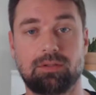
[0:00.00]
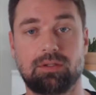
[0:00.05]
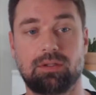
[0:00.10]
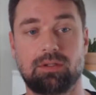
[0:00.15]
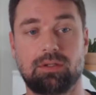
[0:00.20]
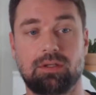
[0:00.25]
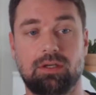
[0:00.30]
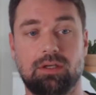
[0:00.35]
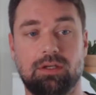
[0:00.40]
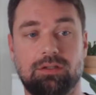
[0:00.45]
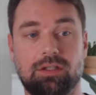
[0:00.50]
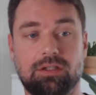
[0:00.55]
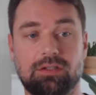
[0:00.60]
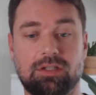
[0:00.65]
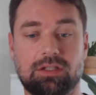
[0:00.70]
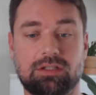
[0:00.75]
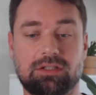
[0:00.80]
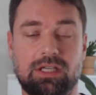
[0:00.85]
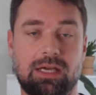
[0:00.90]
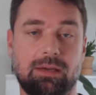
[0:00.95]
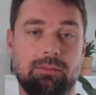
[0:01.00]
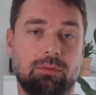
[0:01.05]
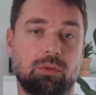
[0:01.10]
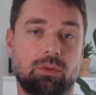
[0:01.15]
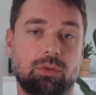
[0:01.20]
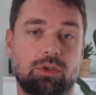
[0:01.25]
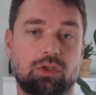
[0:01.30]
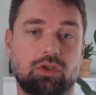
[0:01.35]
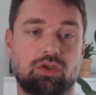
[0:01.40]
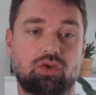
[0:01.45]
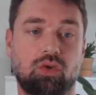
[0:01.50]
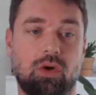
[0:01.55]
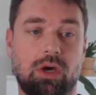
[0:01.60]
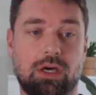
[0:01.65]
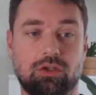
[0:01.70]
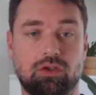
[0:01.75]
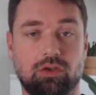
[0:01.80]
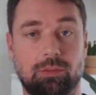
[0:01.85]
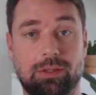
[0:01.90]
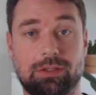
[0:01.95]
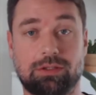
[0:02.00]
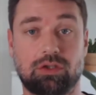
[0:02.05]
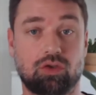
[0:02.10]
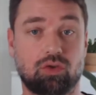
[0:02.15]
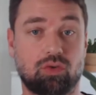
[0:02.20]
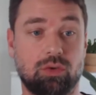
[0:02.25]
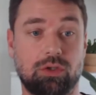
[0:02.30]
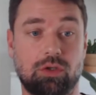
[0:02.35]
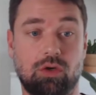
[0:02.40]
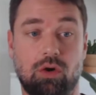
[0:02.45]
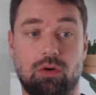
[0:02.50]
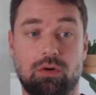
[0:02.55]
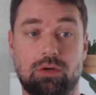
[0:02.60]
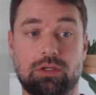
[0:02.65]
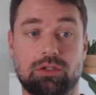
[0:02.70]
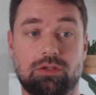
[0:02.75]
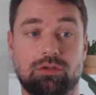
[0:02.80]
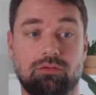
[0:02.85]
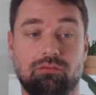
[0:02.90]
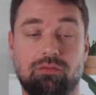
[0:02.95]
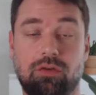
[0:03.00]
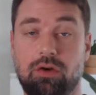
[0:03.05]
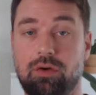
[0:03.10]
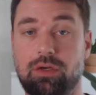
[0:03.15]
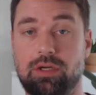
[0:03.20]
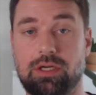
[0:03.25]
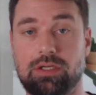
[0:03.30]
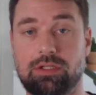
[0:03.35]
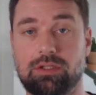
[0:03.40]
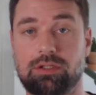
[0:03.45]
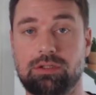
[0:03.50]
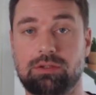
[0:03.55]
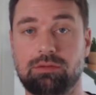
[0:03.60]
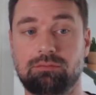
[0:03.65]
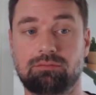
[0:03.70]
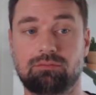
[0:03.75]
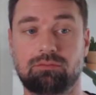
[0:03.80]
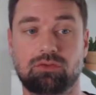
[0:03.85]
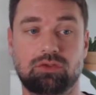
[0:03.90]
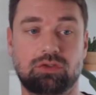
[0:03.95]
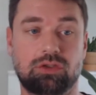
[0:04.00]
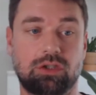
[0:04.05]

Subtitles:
In this example, we just try to make the screen orange. Very easy. Set the